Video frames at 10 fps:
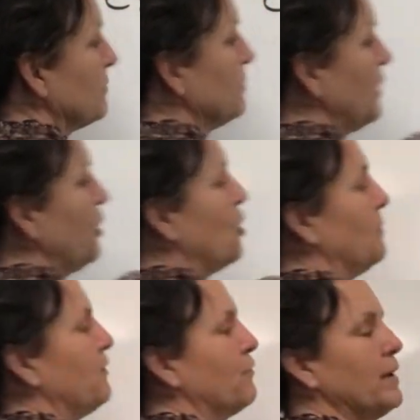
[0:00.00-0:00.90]
There you go, my
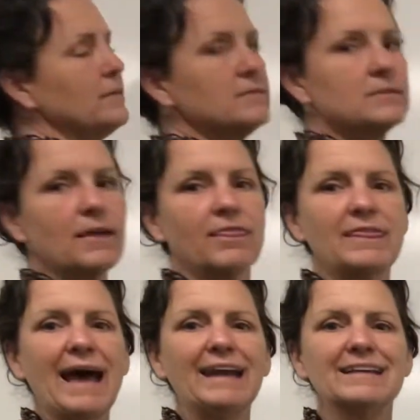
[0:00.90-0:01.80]
friends.
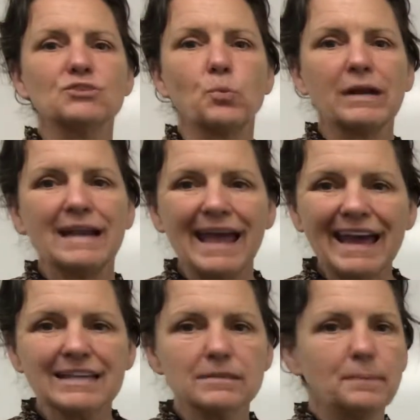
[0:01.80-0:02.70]
That is what an
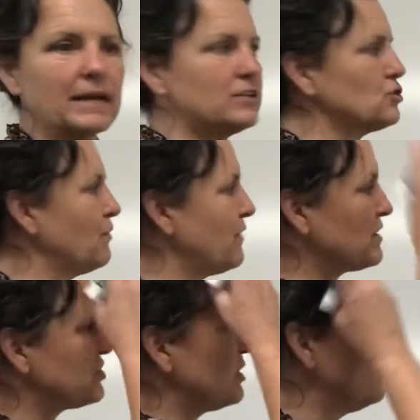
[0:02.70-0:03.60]
exponential
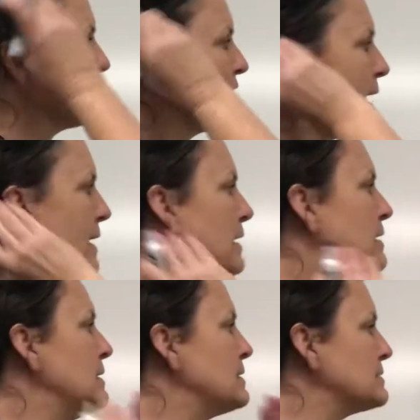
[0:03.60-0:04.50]
function looks like.
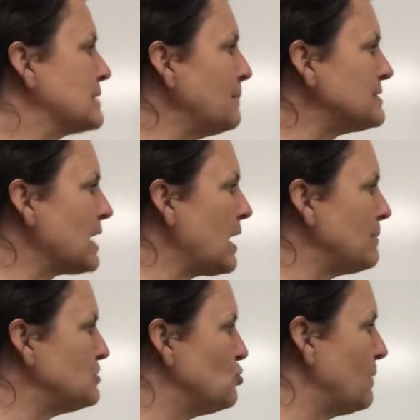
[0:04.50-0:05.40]

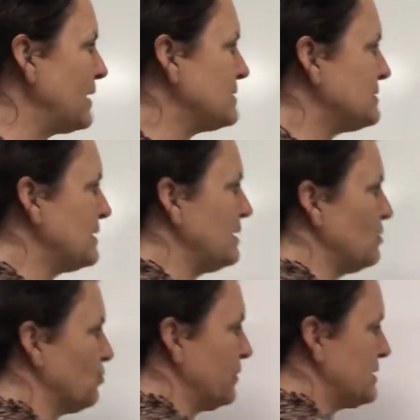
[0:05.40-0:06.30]
Sometimes you might see
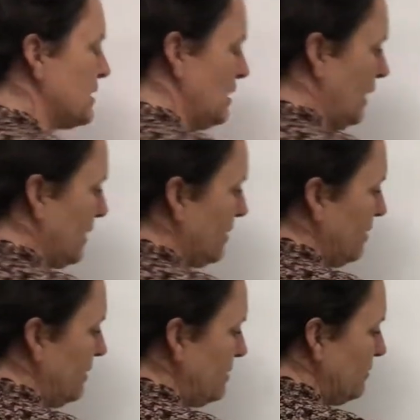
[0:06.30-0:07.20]
it written like
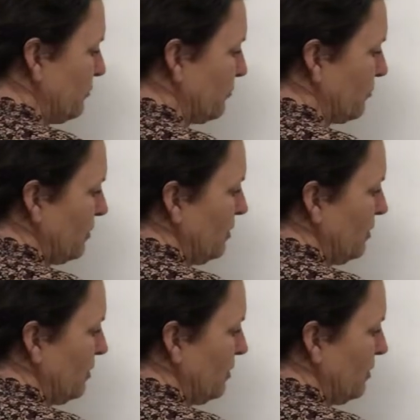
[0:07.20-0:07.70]
this.